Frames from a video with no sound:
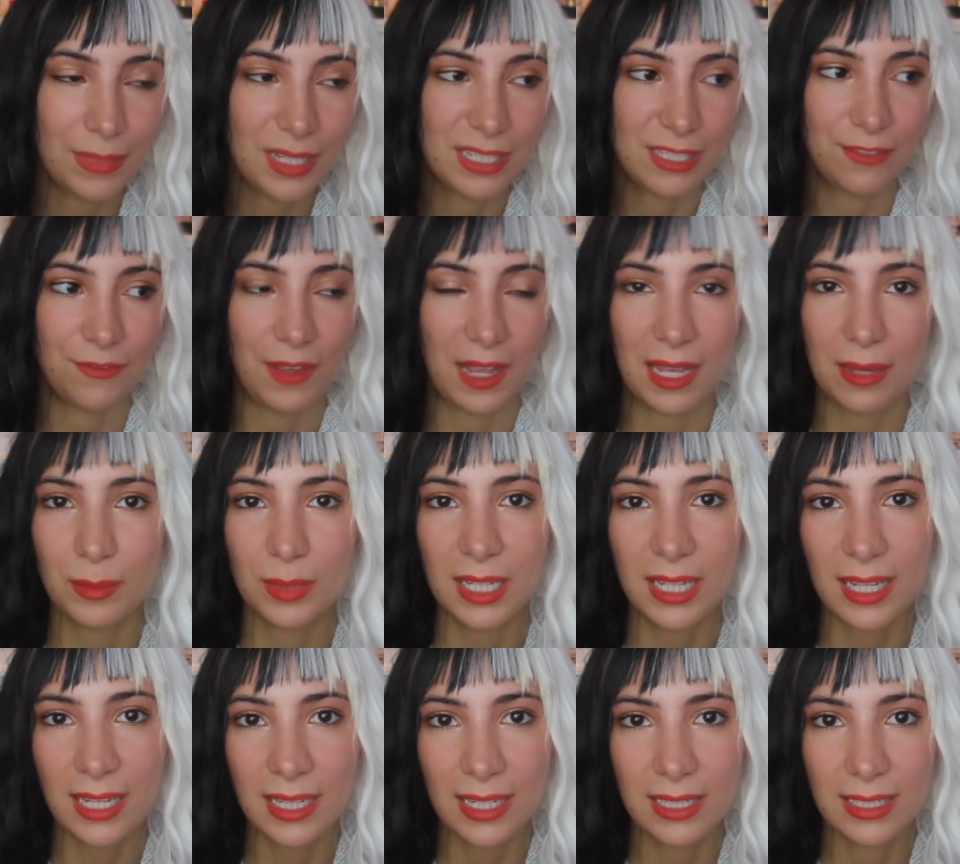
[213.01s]
his
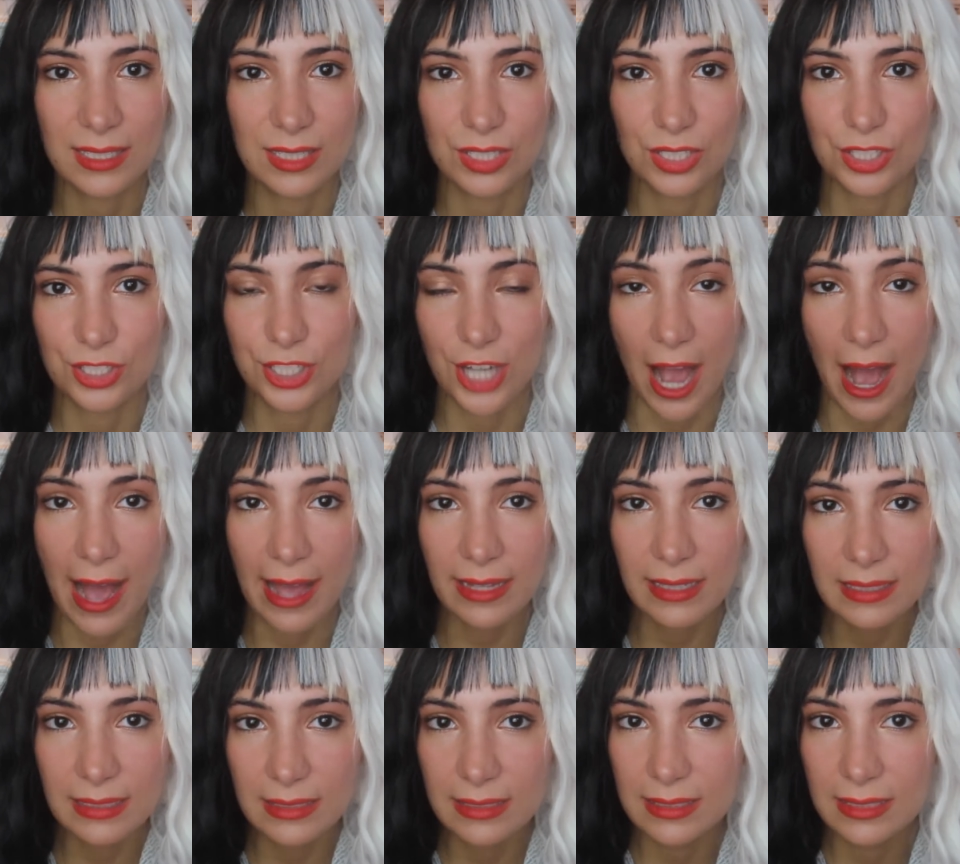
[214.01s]
family, his
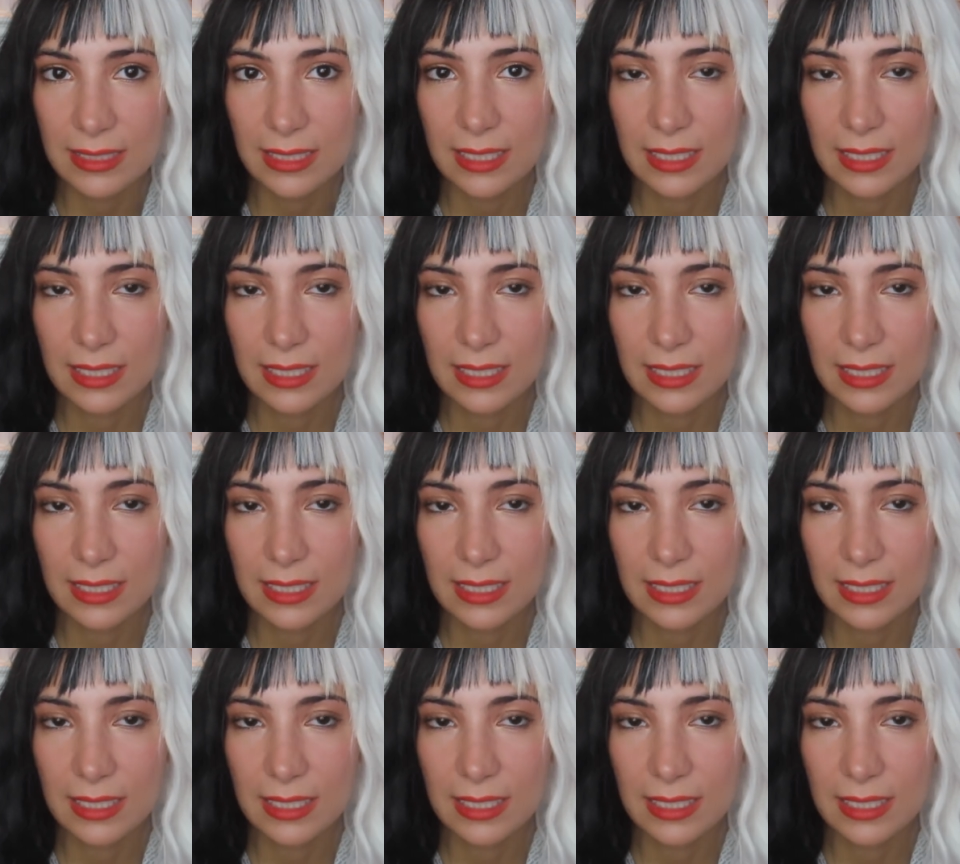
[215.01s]
child,